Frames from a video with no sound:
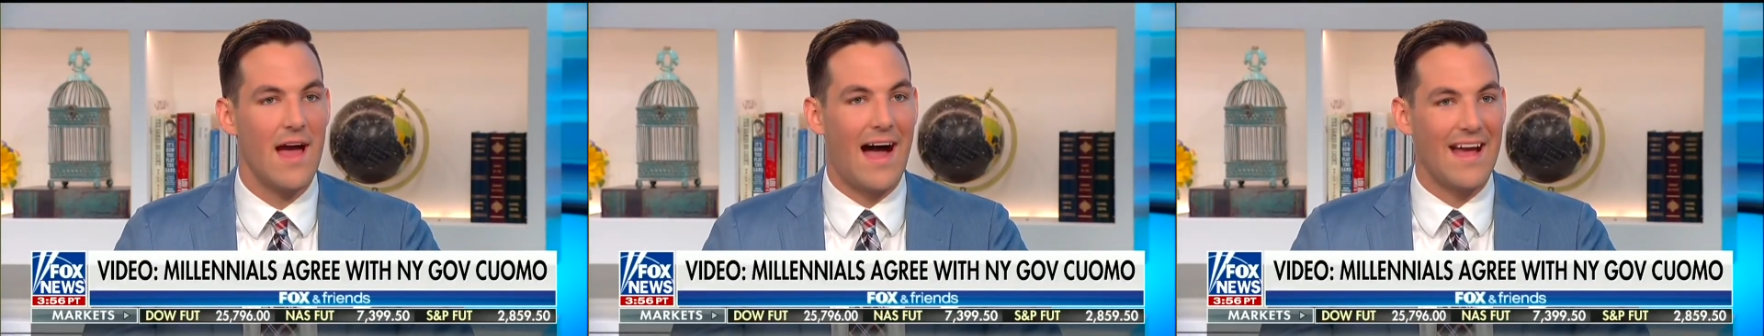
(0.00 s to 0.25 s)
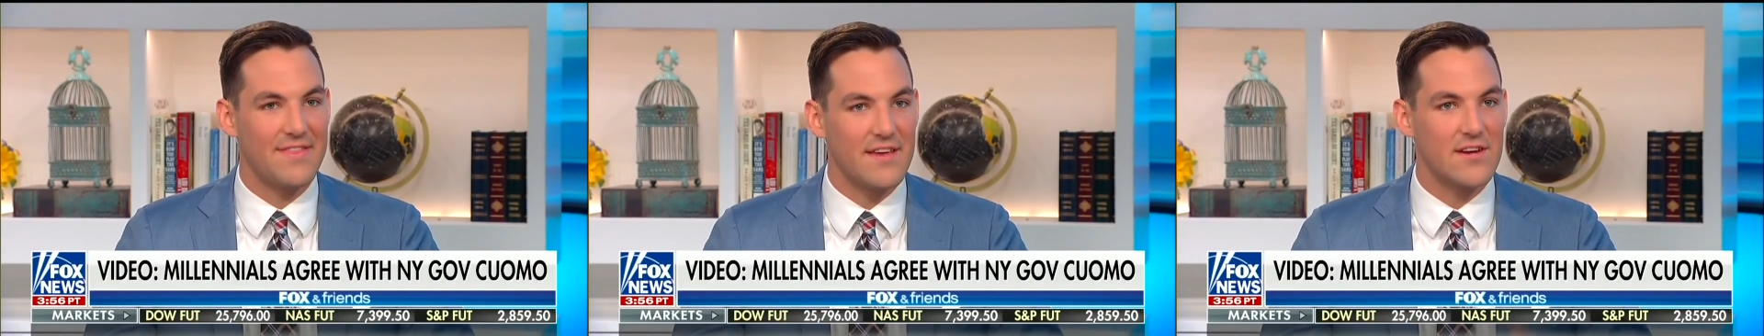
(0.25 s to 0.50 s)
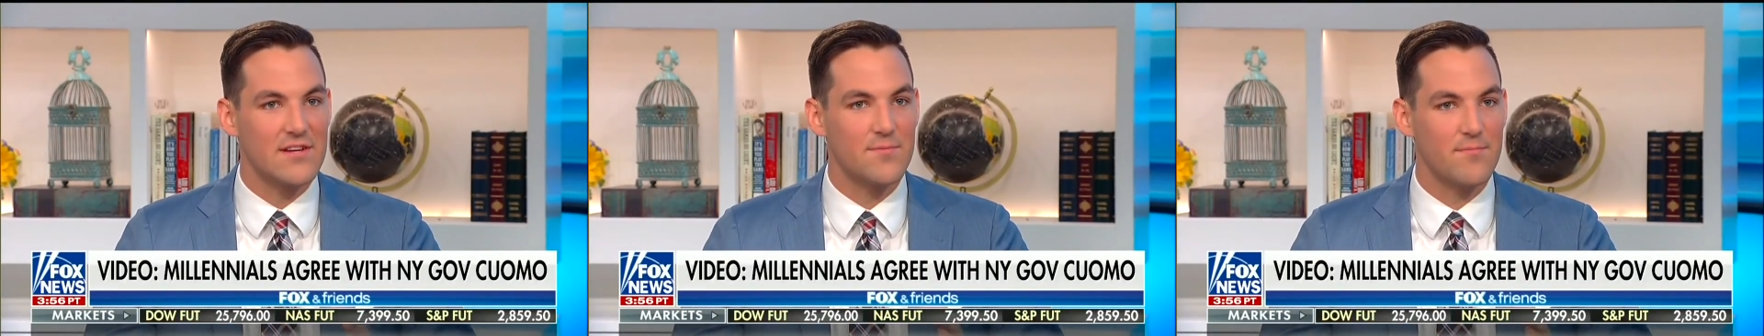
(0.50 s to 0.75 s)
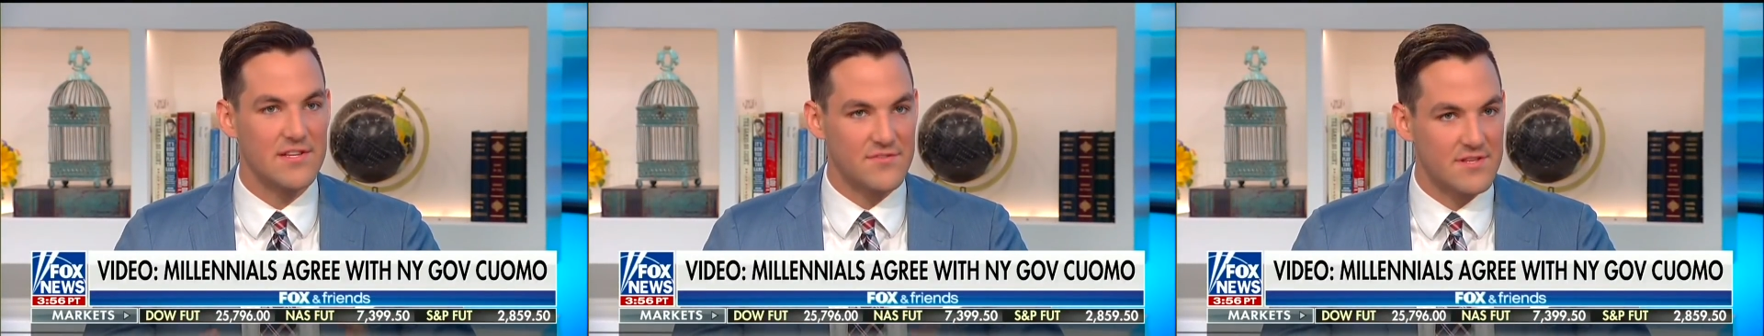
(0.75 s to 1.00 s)
I think
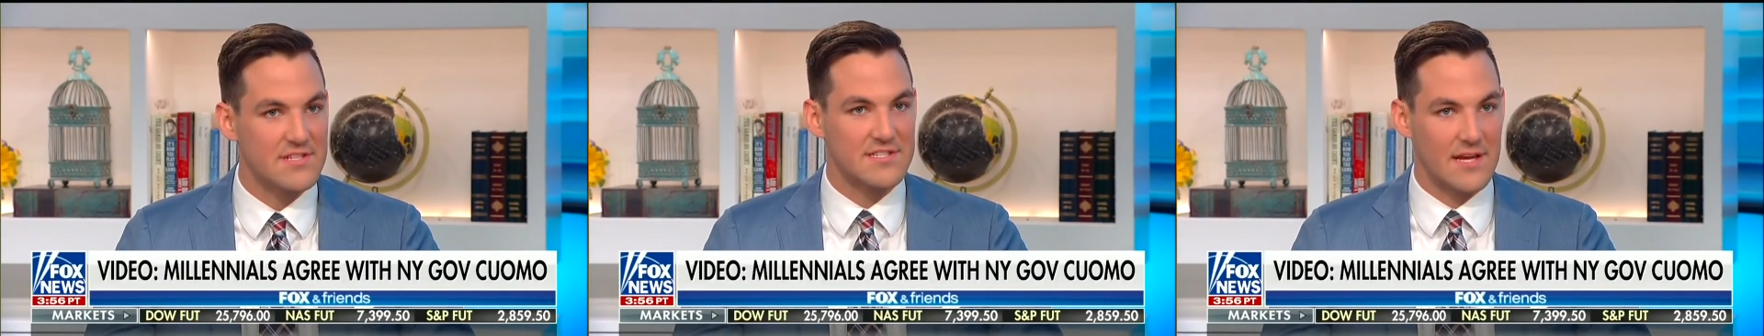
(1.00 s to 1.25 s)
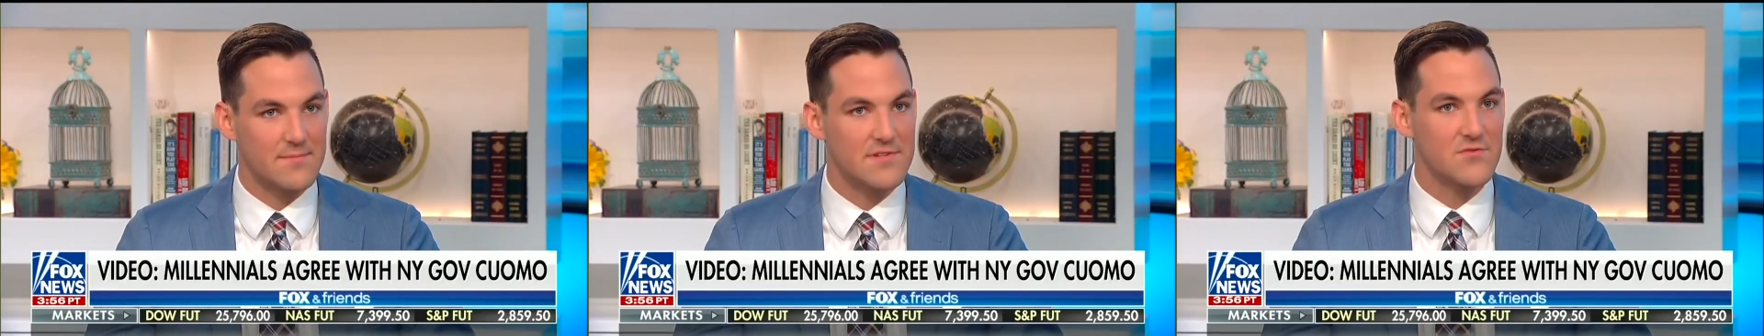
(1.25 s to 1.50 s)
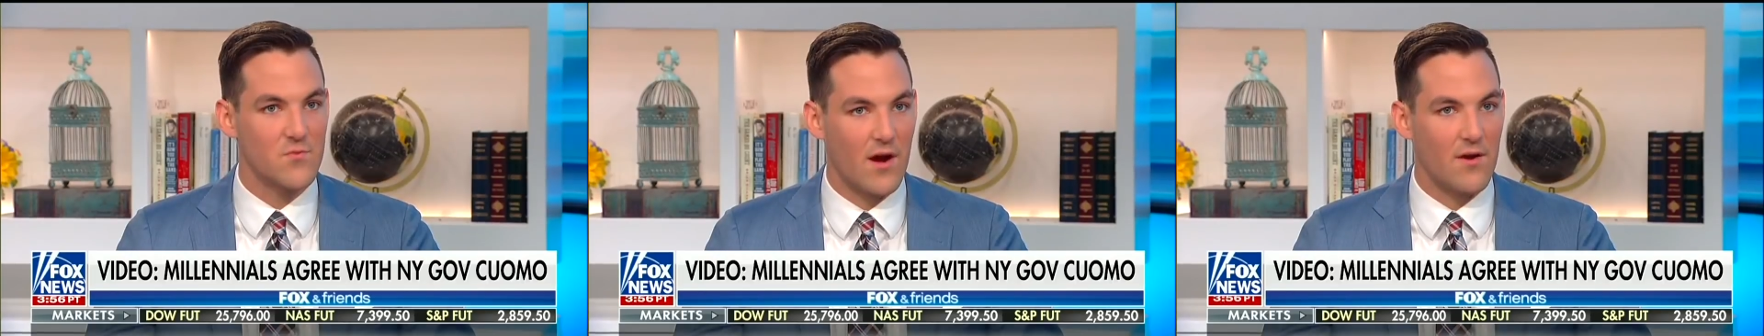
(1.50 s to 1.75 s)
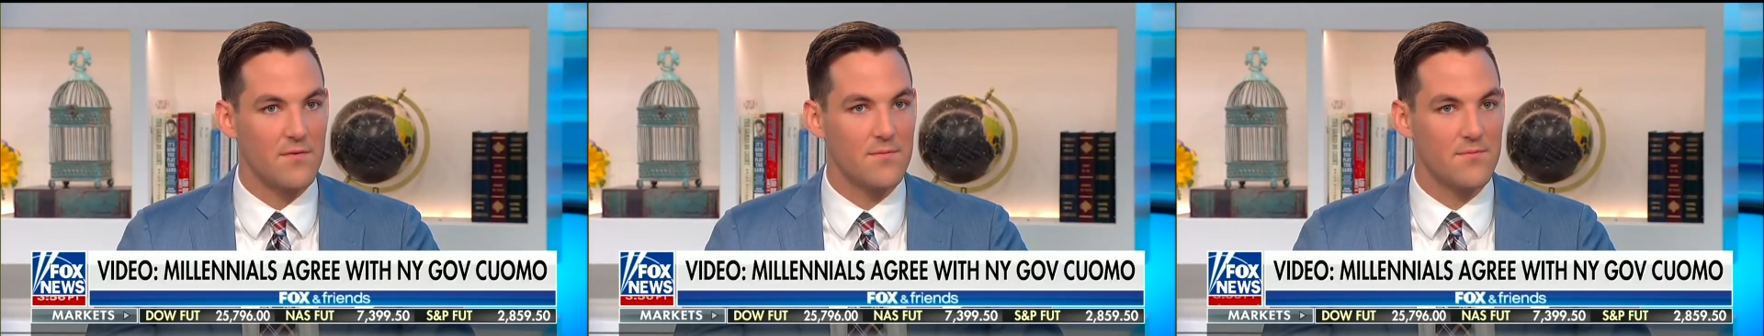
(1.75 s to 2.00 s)
much of this stems as
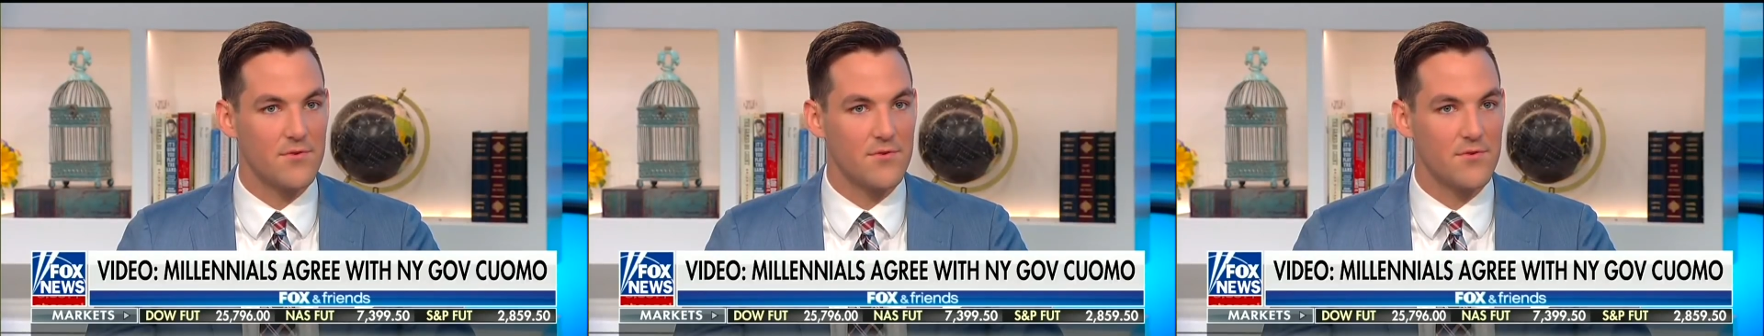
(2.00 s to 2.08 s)
well.